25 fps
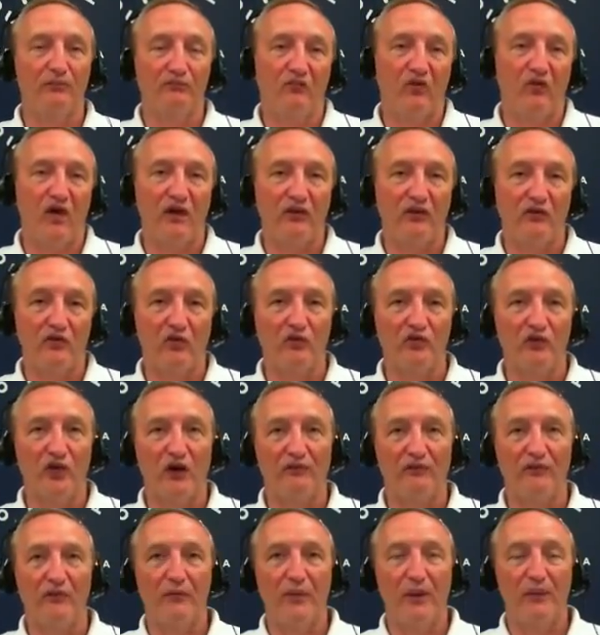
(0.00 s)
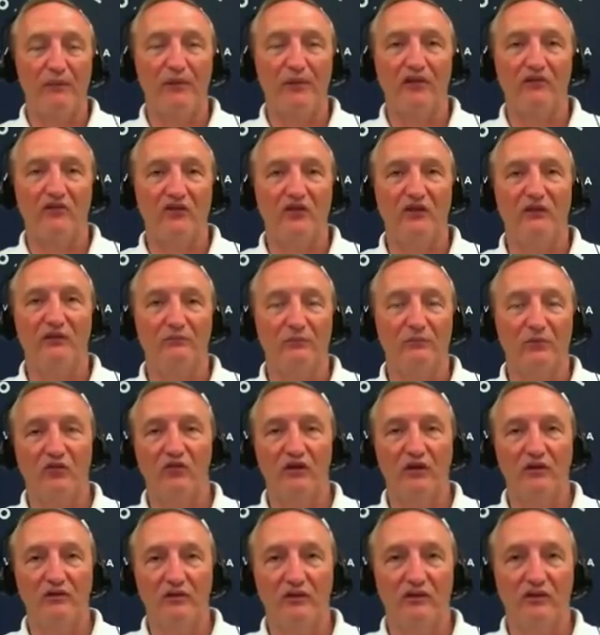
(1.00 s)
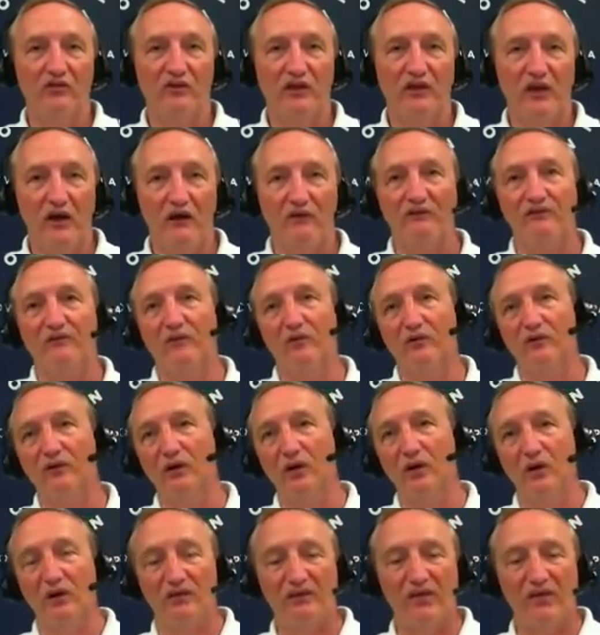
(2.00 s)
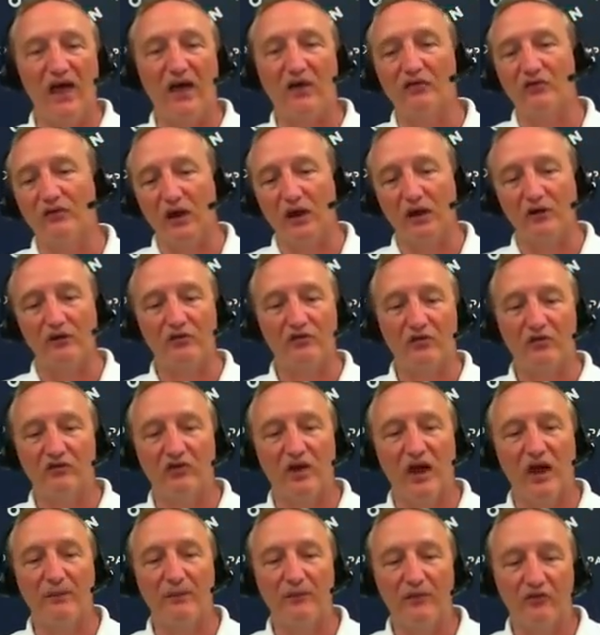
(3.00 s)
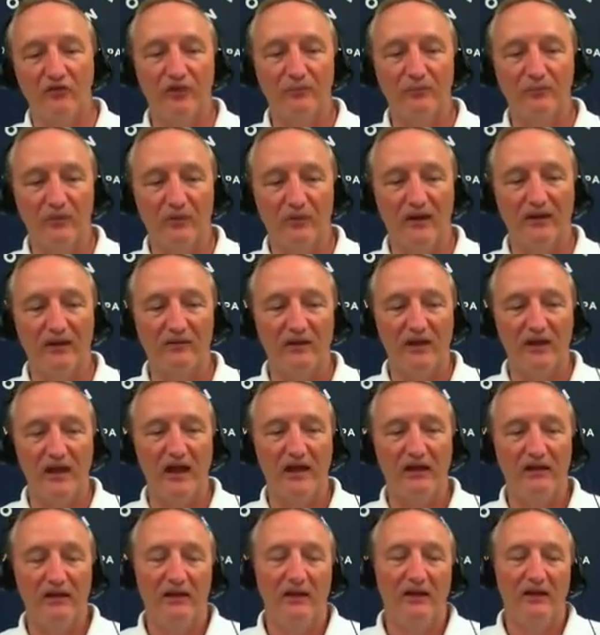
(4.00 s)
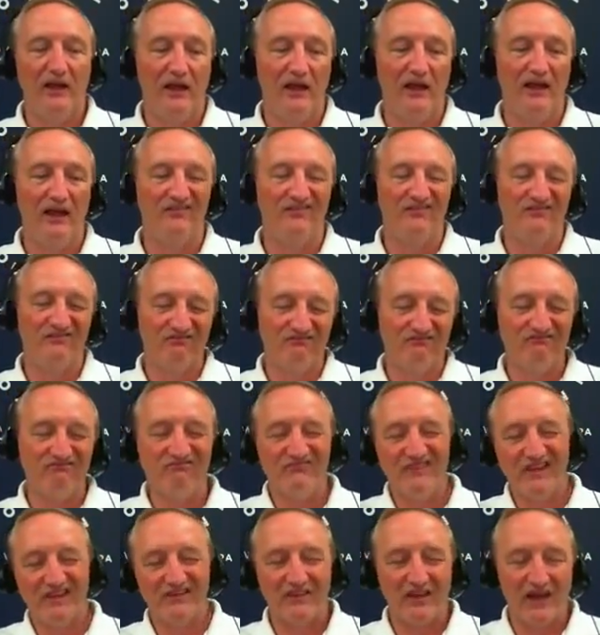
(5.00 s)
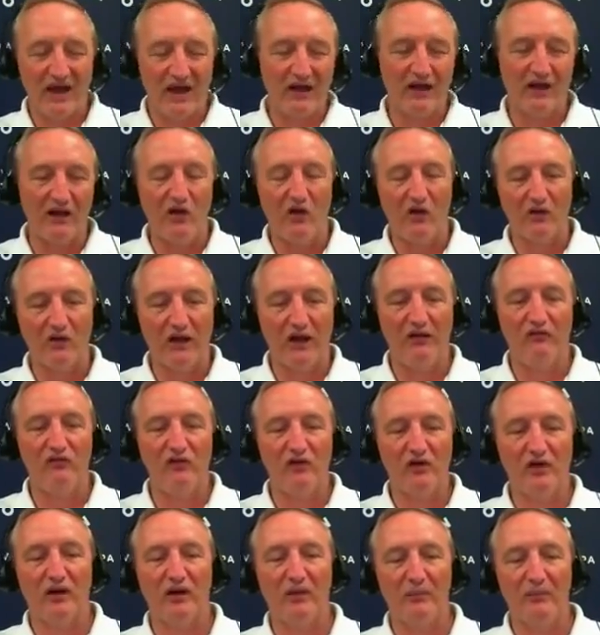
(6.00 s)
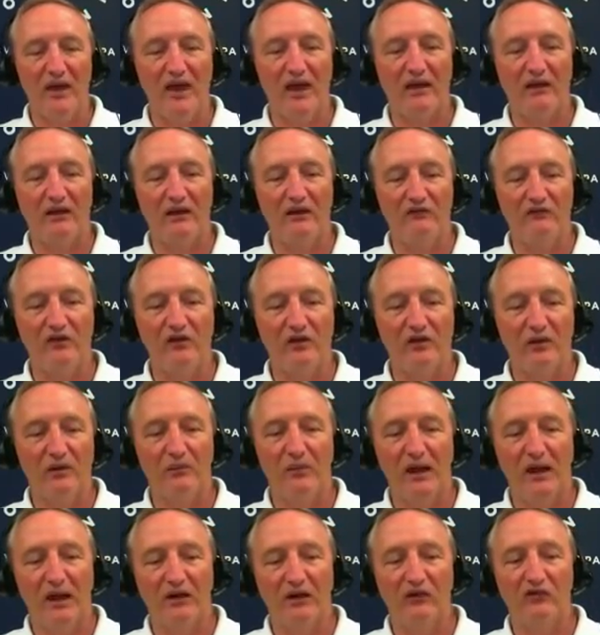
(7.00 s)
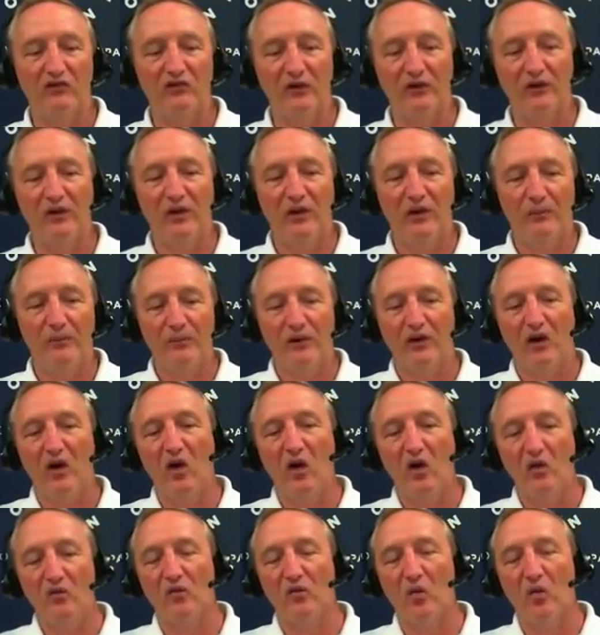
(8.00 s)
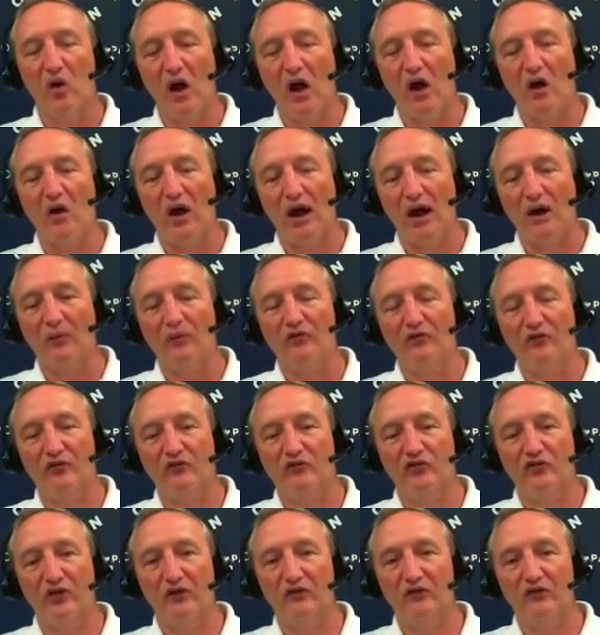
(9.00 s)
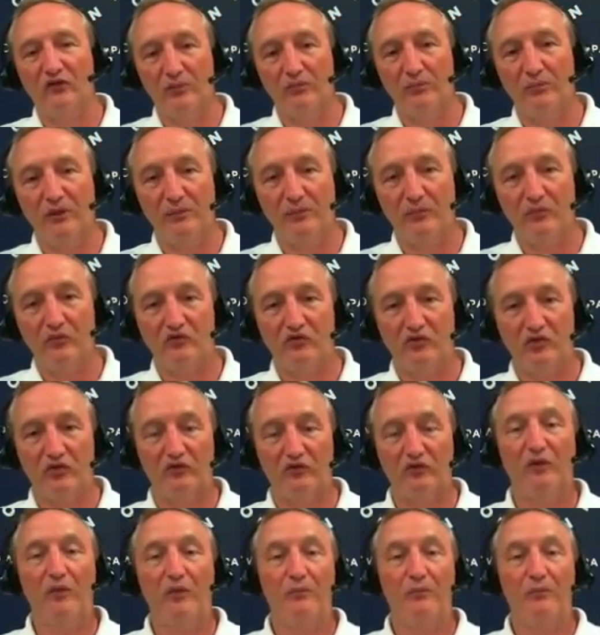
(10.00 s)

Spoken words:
flight schools offer maybe a 10% discount for $1,000 at a time or something like that, and that's kind of okay if you can manage it. But overall, I would suggest that people just